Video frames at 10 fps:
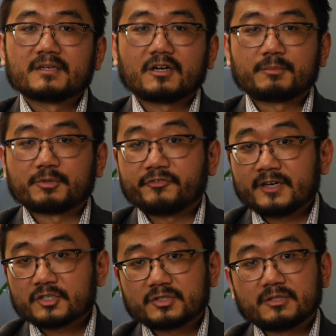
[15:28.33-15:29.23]
are
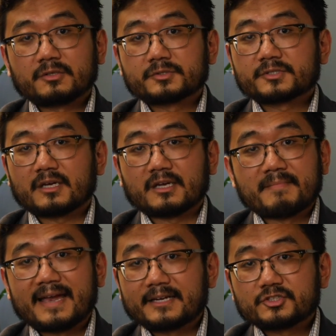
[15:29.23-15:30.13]
professionals,
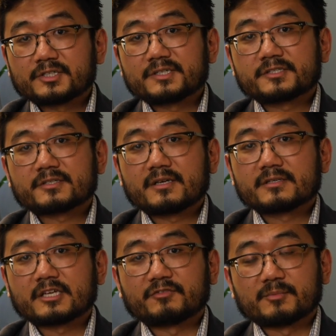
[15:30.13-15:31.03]
managers,
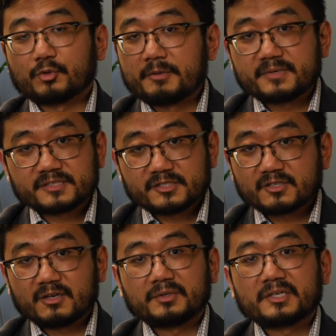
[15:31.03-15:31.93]
self-employed business
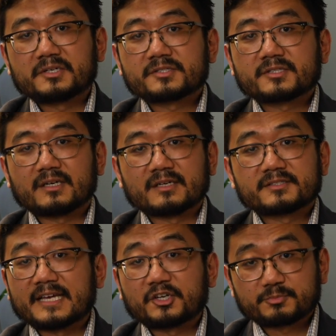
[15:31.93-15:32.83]
owners,
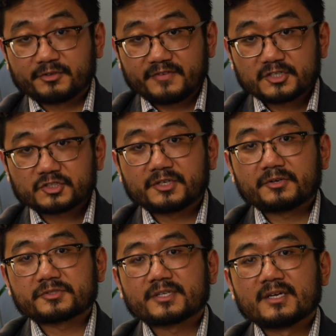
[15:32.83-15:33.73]
sales
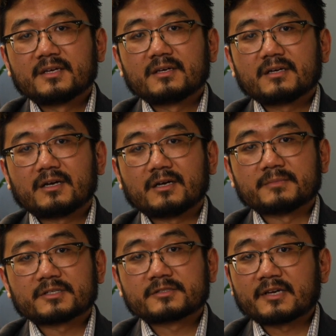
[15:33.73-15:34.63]
professionals,
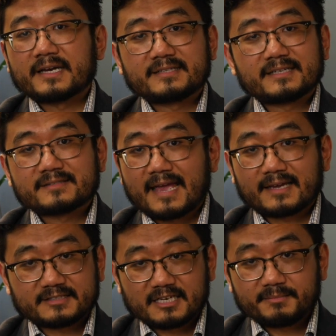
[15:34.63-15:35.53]
scientists,
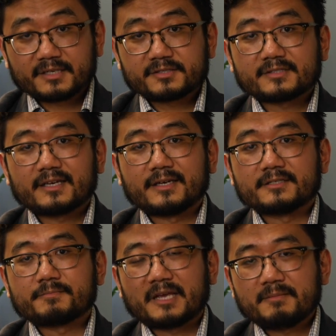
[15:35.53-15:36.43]
academics,
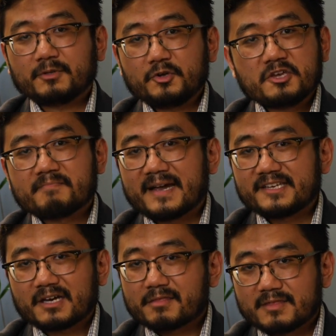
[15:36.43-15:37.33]
and people who you might
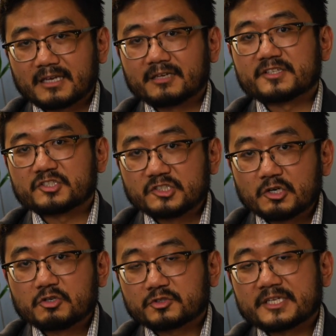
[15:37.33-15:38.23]
not think of as
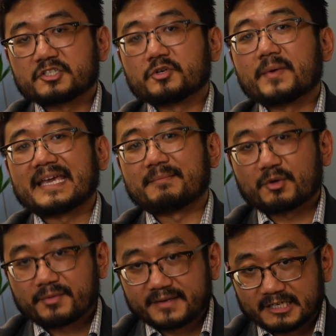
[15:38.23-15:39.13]
usually doing
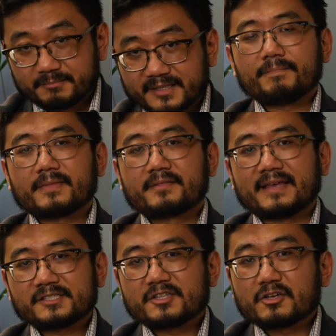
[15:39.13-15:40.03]
hypnotherapy.
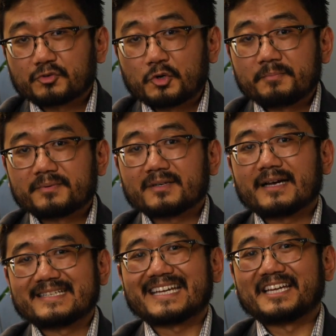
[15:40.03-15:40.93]
That's the group
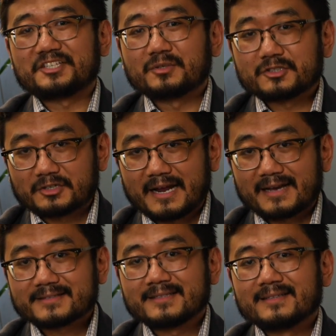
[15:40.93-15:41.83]
I tend to
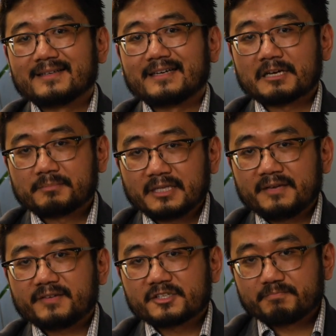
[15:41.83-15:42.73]
attract, and I
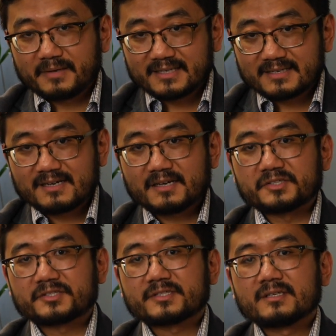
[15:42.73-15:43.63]
believe it's
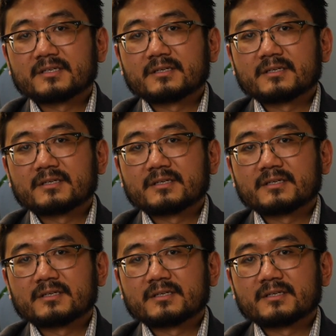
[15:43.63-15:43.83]
because